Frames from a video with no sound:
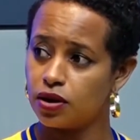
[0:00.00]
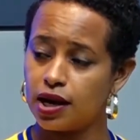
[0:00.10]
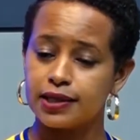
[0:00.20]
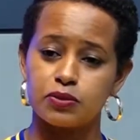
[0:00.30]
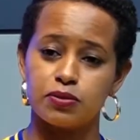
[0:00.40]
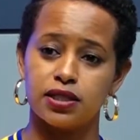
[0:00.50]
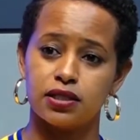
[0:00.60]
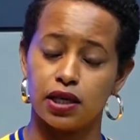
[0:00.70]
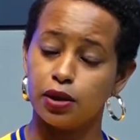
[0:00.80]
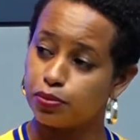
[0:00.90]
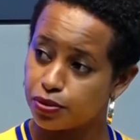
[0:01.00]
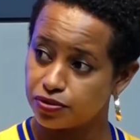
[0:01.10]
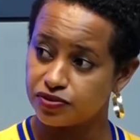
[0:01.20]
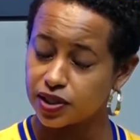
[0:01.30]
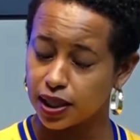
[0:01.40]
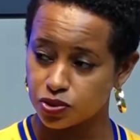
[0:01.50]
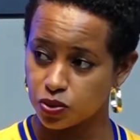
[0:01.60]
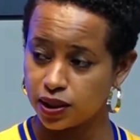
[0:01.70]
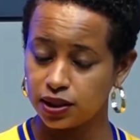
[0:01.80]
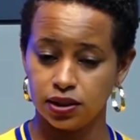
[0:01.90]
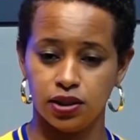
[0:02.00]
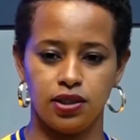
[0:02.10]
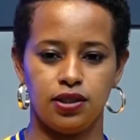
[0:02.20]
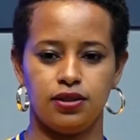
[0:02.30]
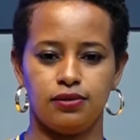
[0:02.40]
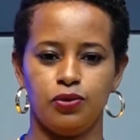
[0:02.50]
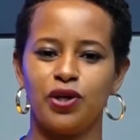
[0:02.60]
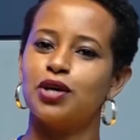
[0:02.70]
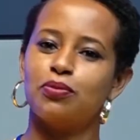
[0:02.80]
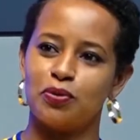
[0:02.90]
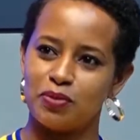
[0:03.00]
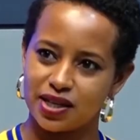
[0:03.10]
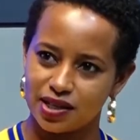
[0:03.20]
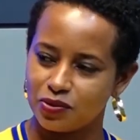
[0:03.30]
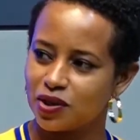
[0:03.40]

has been improved as well. We keep on making.